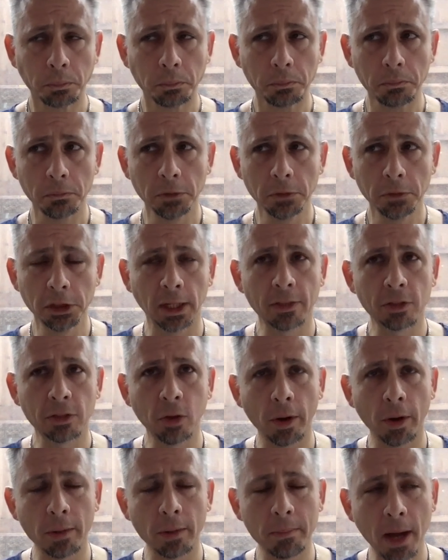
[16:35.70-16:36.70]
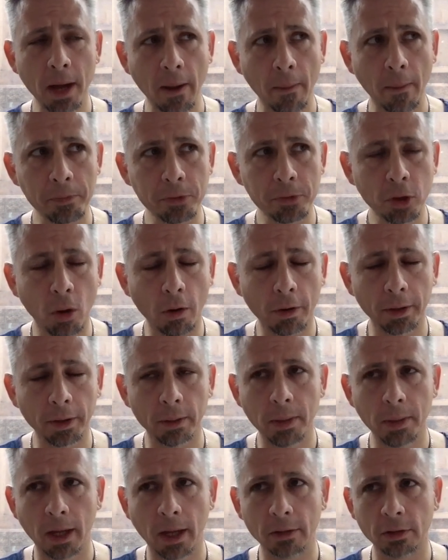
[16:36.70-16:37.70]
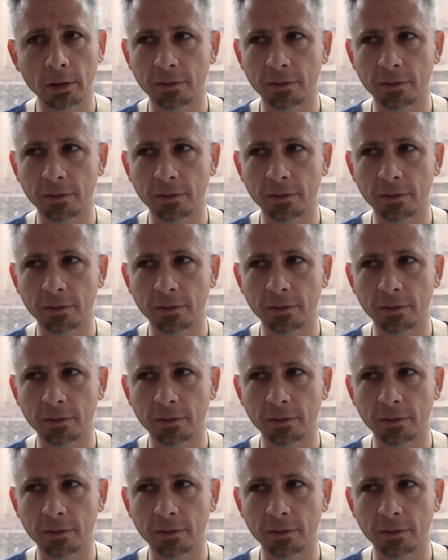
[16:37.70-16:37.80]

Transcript: I thought about talking about the